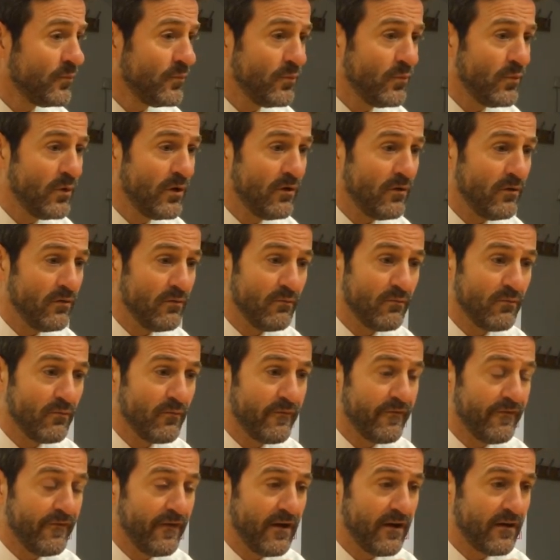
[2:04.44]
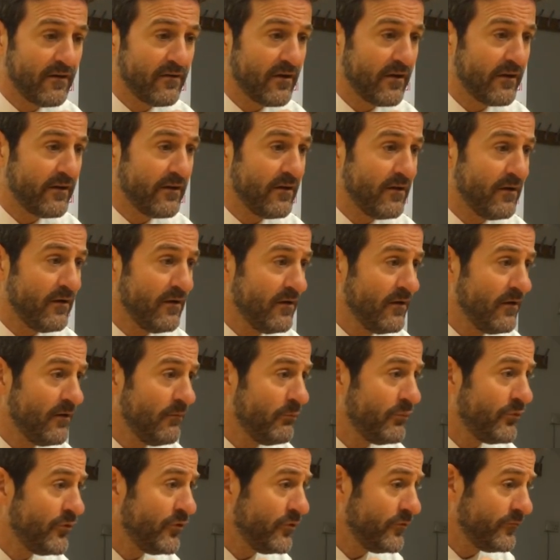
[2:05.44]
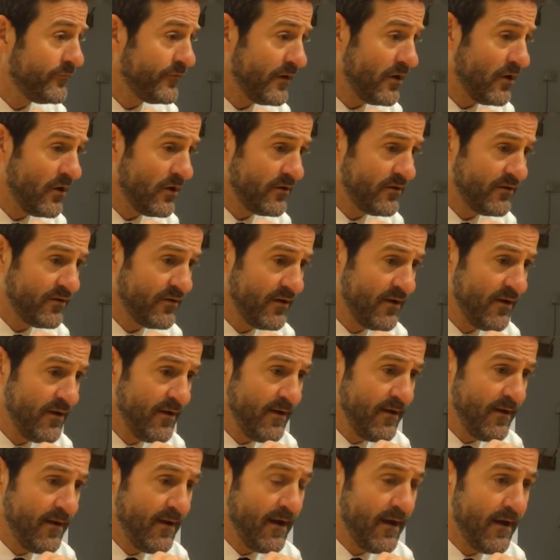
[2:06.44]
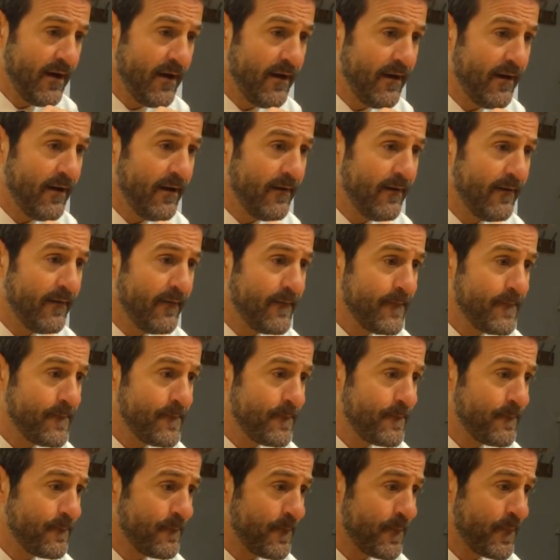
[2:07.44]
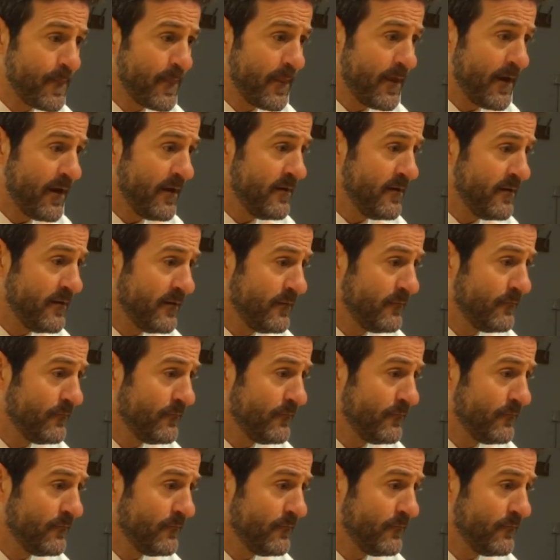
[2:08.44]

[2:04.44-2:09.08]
Well, Felix had improved a lot, and